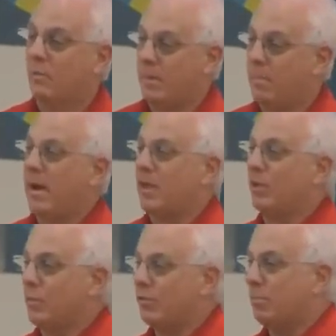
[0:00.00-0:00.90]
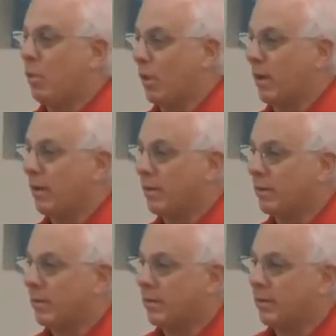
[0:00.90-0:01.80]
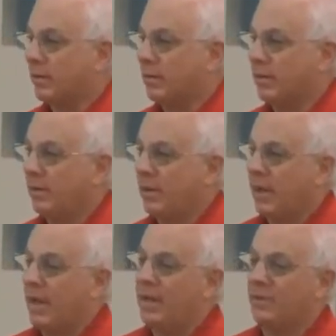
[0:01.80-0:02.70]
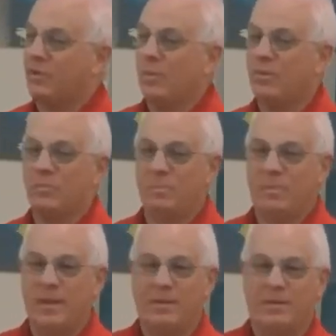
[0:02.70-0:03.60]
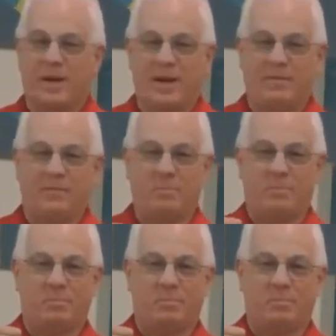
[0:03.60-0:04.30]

when Michael was born. And it's always been kind of